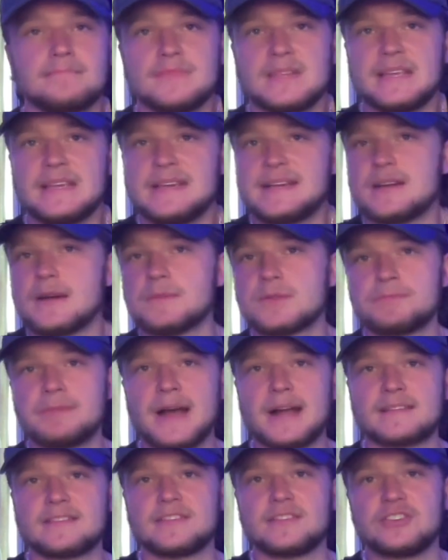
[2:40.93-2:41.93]
He comes
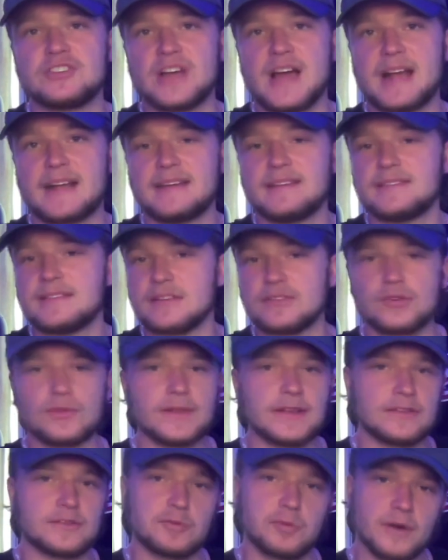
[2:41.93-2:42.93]
back to the Jackets. He's
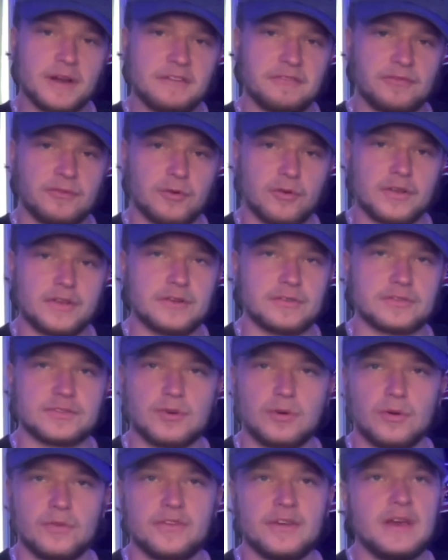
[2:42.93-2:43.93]
only 24 years
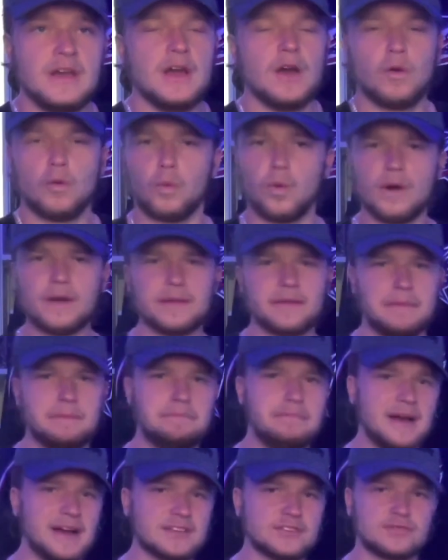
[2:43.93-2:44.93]
old. One of the
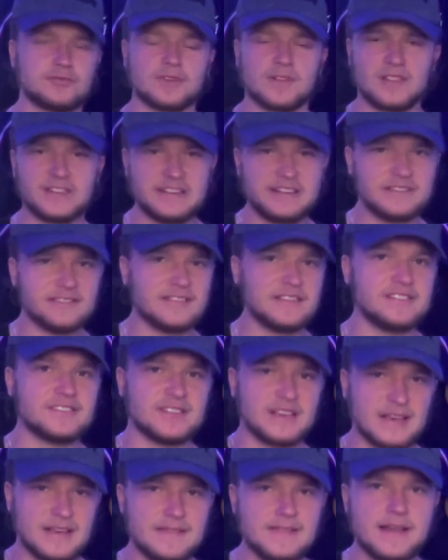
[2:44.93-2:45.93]
best
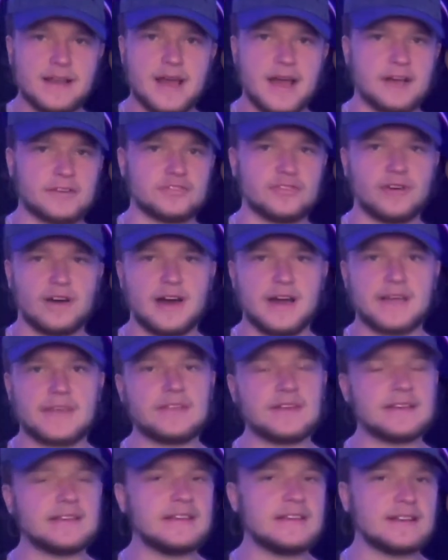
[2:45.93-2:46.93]
releases in the National Hockey
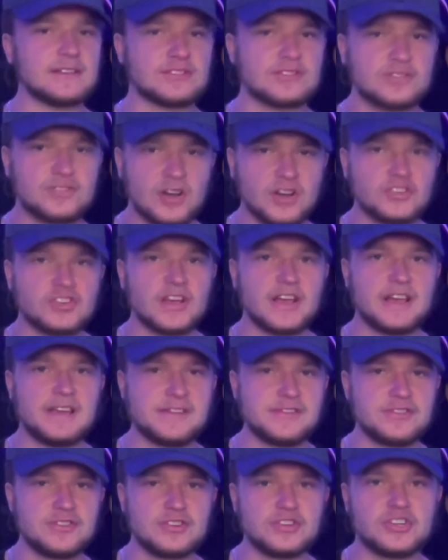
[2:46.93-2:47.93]
League. He has such a
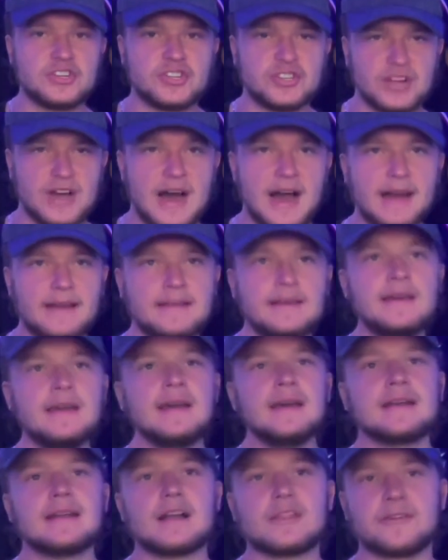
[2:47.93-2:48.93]
good shot.
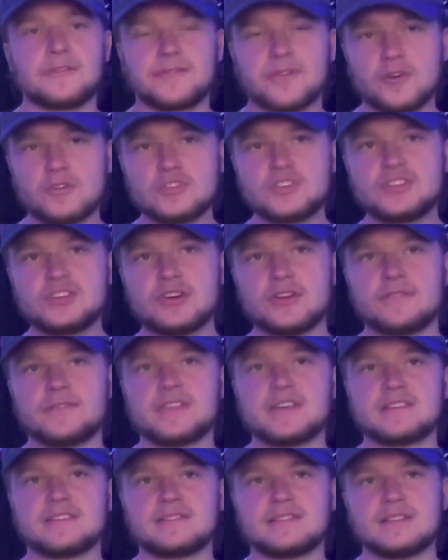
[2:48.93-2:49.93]
Now, the first year of
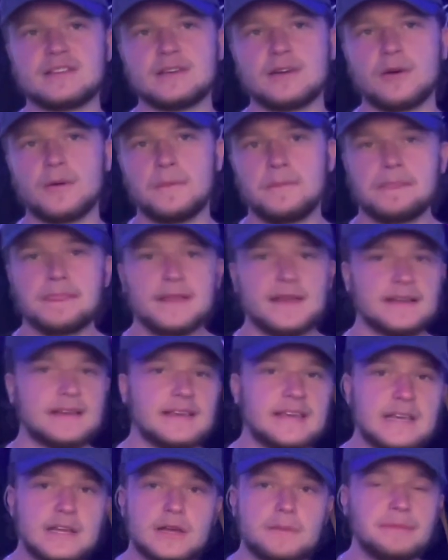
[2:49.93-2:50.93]
this deal,
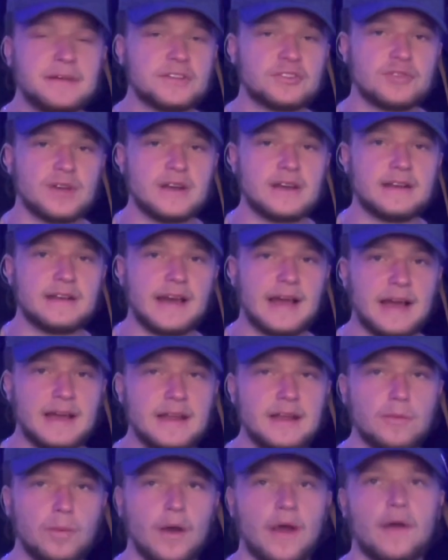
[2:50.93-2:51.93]
he could be traded
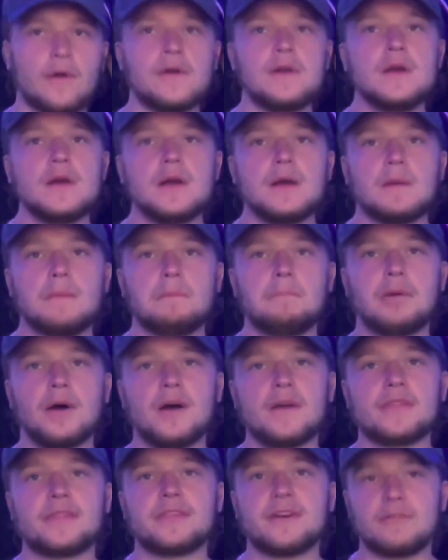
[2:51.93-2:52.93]
anywhere.
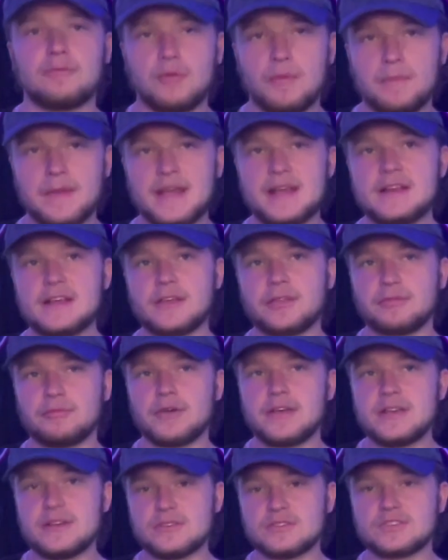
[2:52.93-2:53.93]
But the remaining
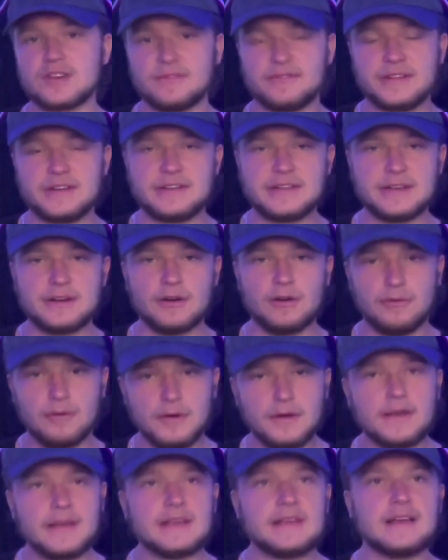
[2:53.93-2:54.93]
3 years of the deal,
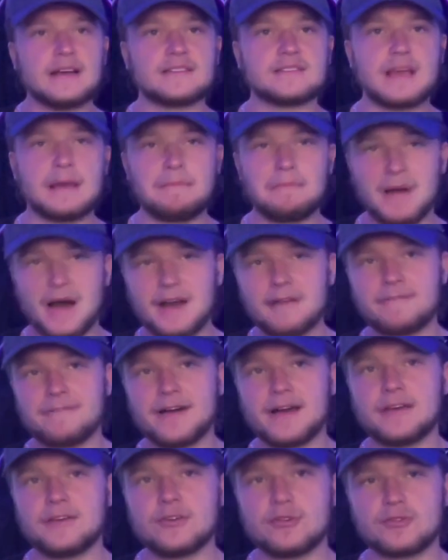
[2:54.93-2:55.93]
he has a
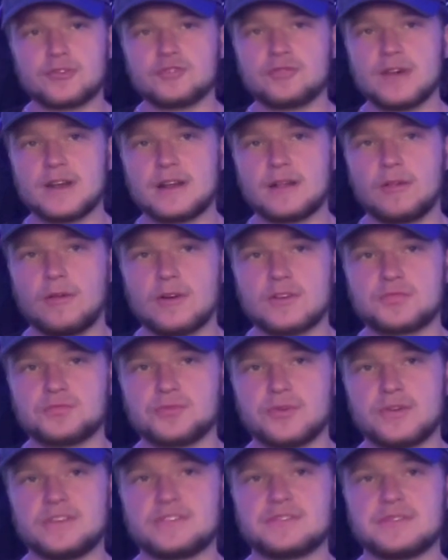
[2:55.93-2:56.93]
modified no-trade clause
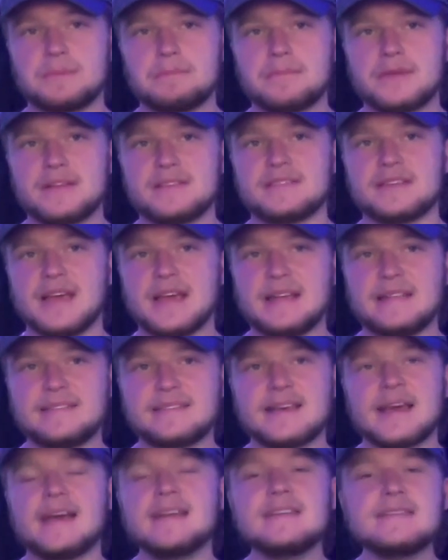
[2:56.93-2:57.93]
where he submits a
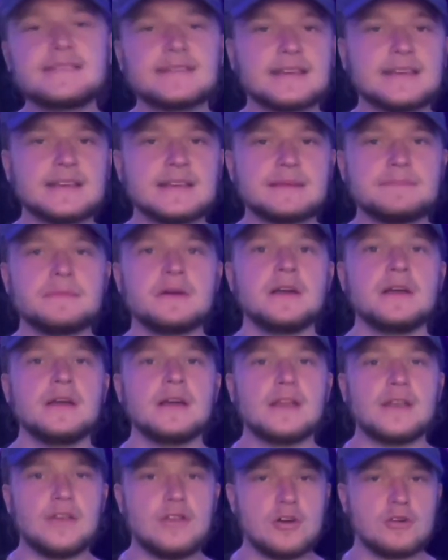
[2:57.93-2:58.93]
10-team
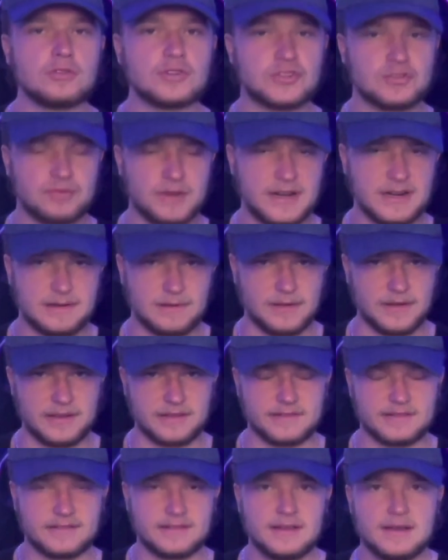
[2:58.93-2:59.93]
no-trade
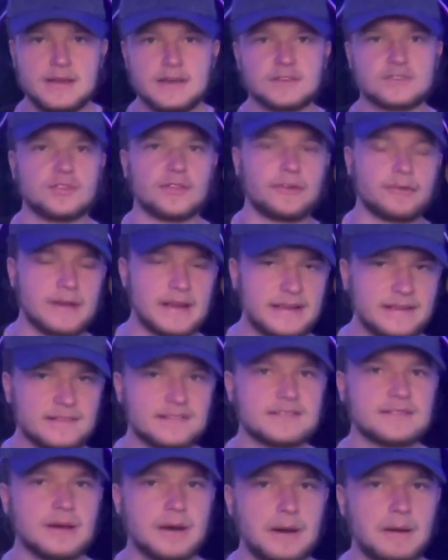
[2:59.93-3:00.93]
list. So there is
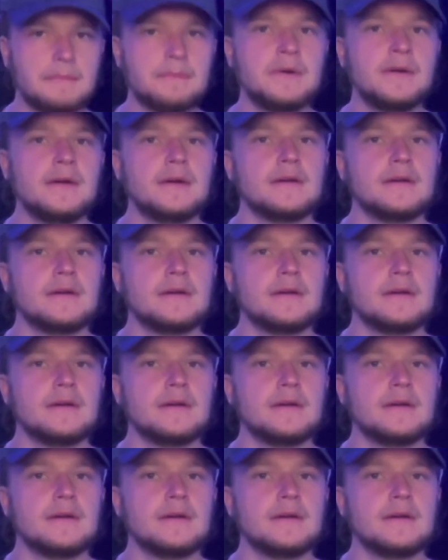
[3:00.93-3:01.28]
some